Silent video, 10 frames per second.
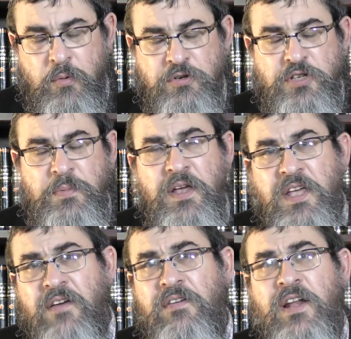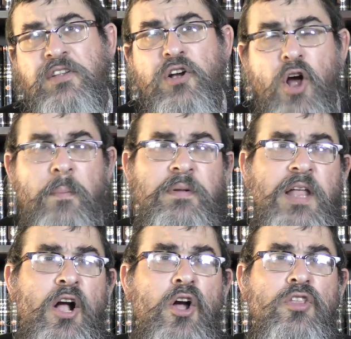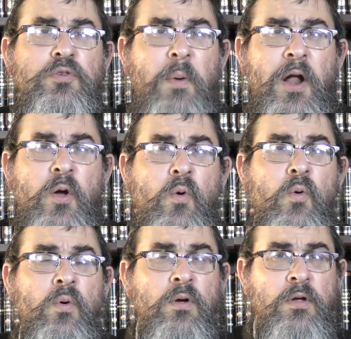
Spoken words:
which is being given as a carbon to HaKadosh Baruch Hu,